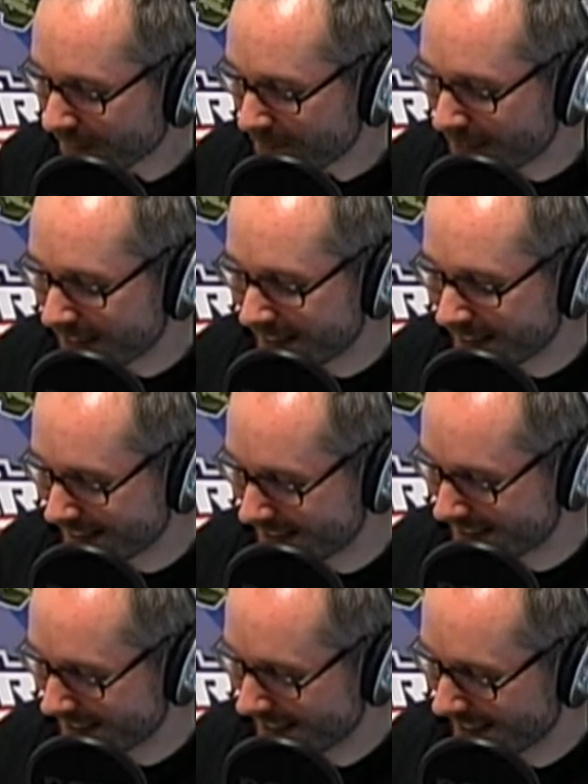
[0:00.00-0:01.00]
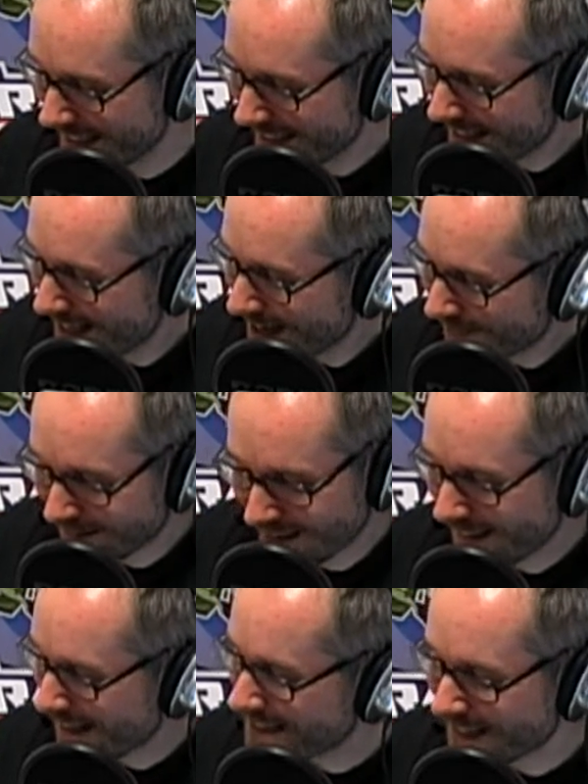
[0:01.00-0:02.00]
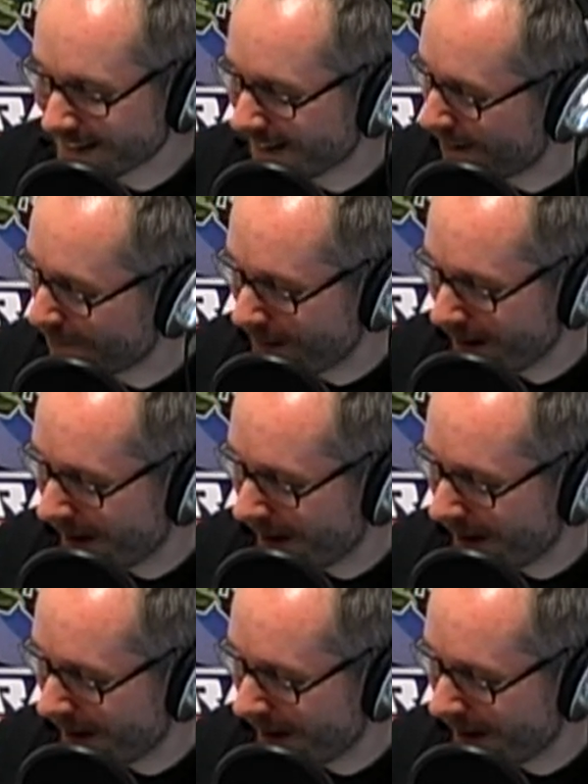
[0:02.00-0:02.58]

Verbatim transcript: because one of the things I love about